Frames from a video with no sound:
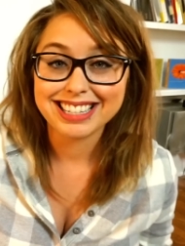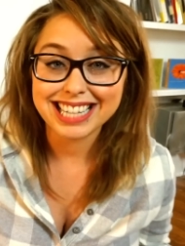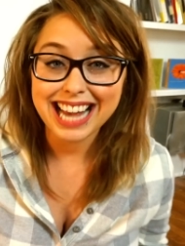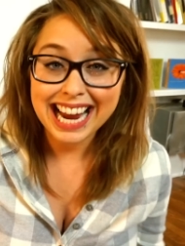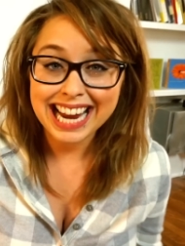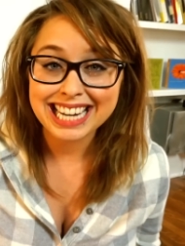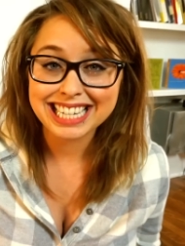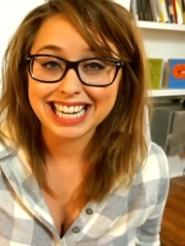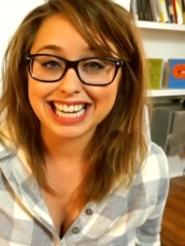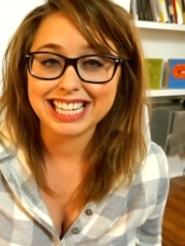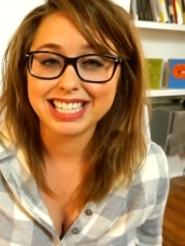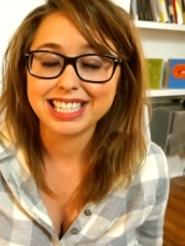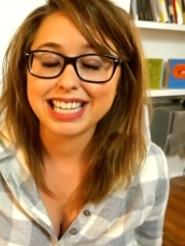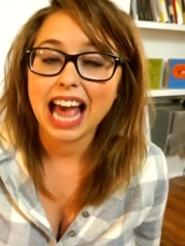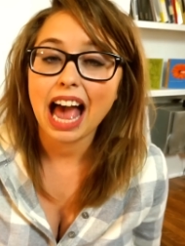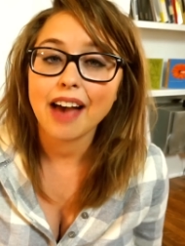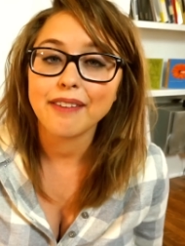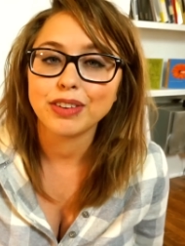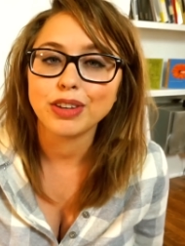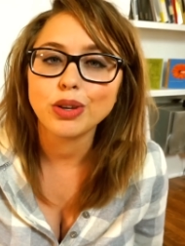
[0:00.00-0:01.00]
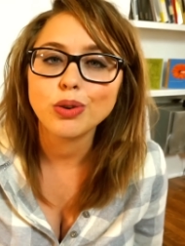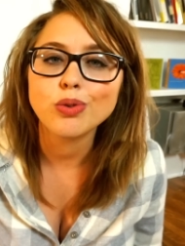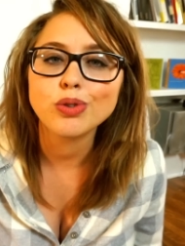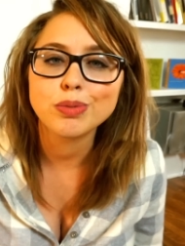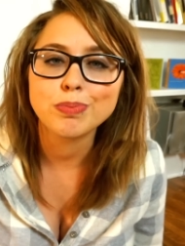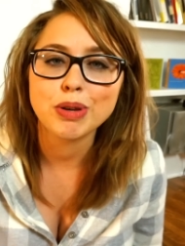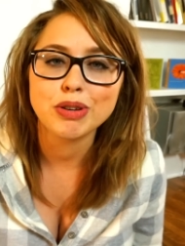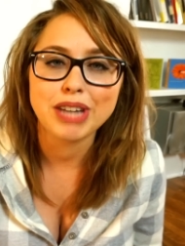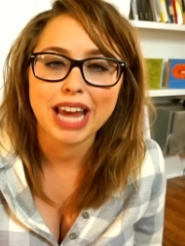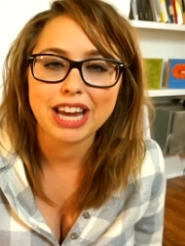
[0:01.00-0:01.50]
Scientists have used
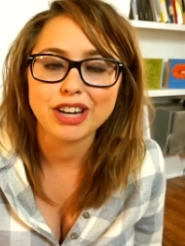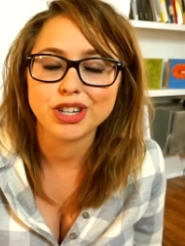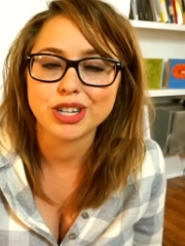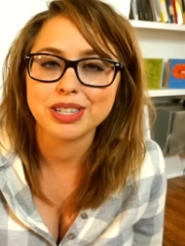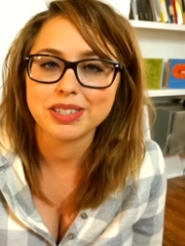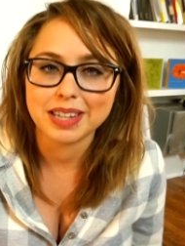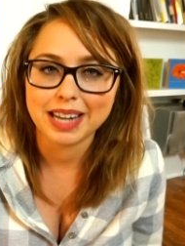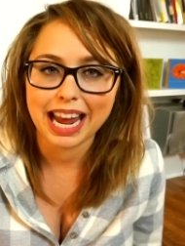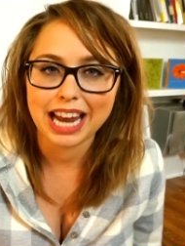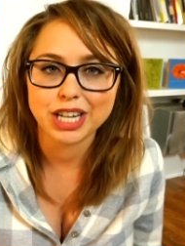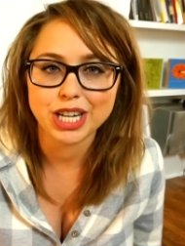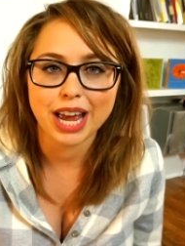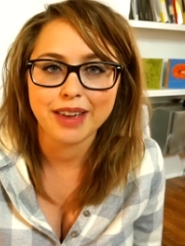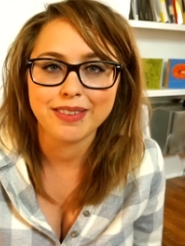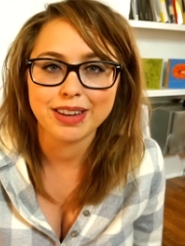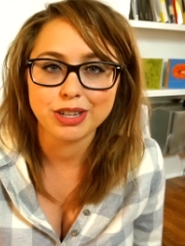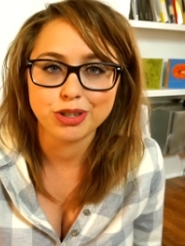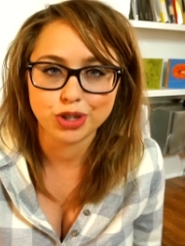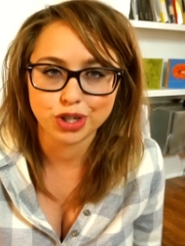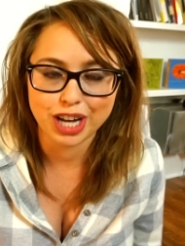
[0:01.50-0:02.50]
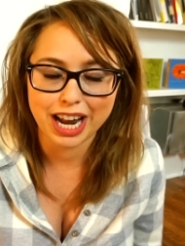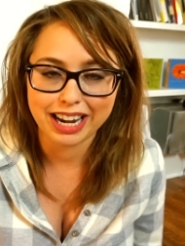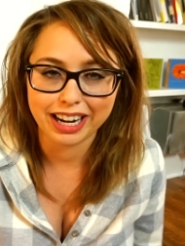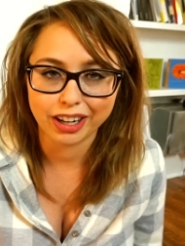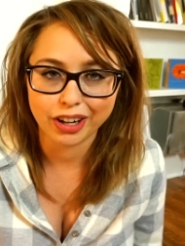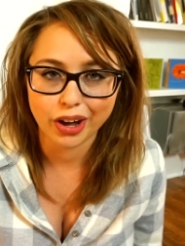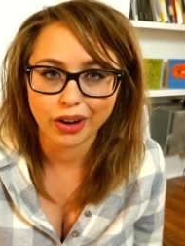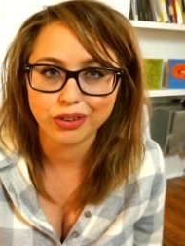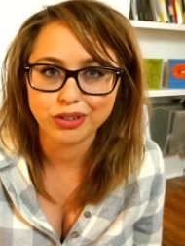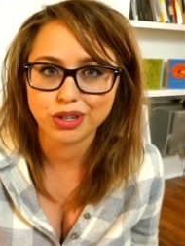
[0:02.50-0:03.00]
mutations in HIV's genetic
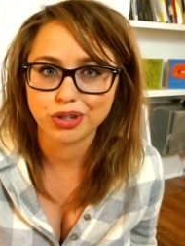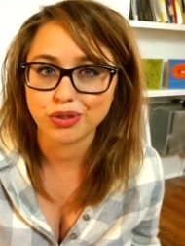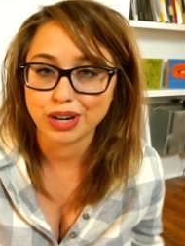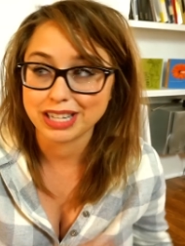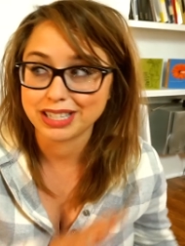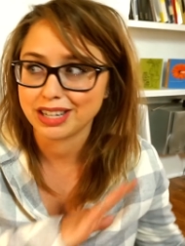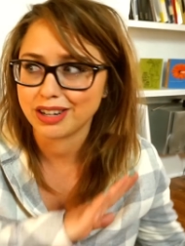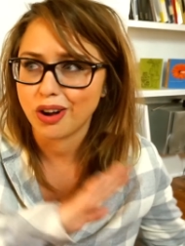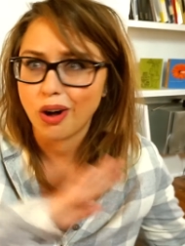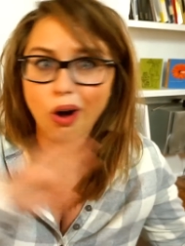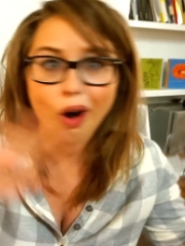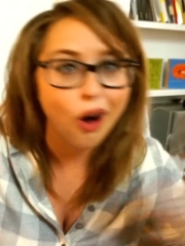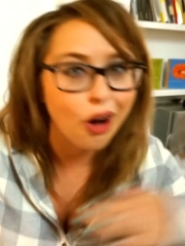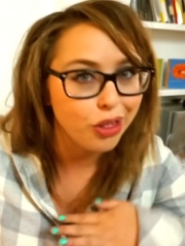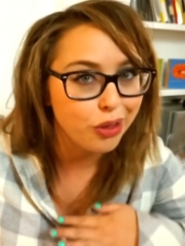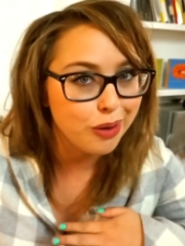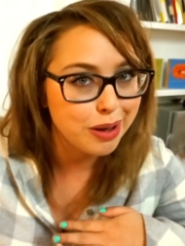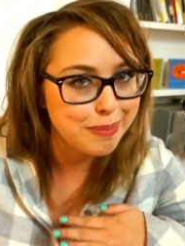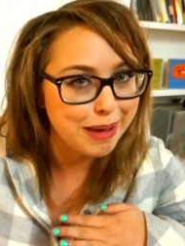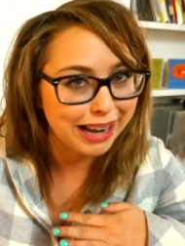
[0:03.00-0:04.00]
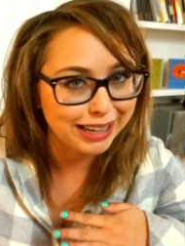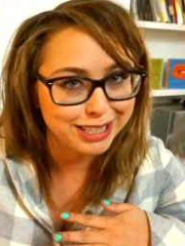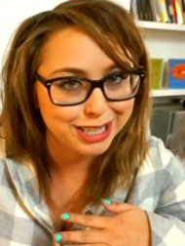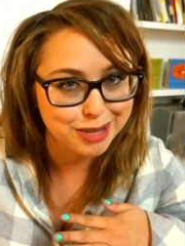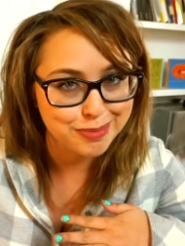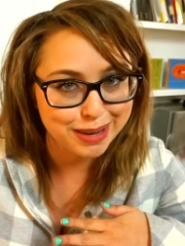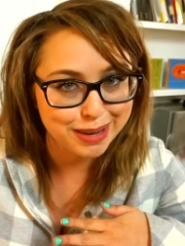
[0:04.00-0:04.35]
code to trace it all the way back to the